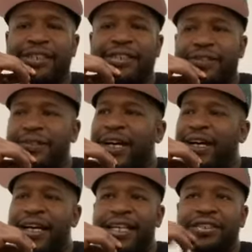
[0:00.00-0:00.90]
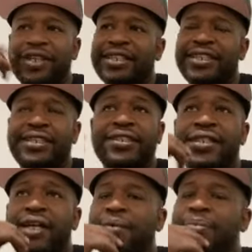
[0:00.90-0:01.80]
I just took
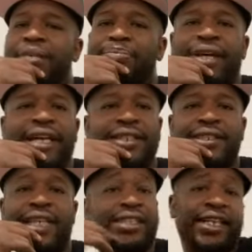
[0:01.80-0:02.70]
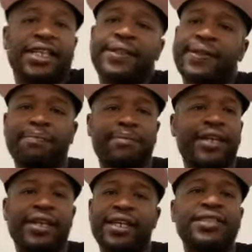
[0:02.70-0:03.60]
that with me to practice. I try to get them
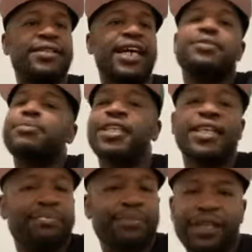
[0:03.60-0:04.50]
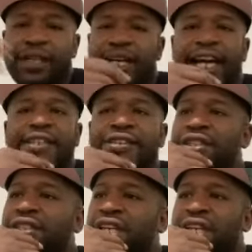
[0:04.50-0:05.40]
better as me getting better. Like I used
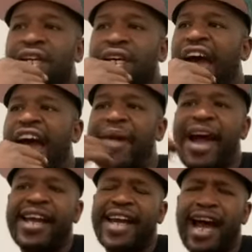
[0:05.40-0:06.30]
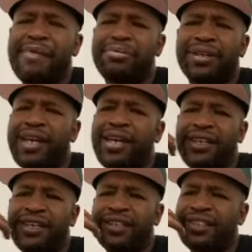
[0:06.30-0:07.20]
to, I
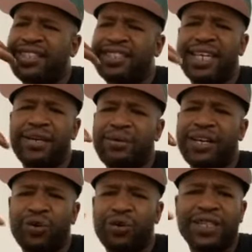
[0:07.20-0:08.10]
played the same way all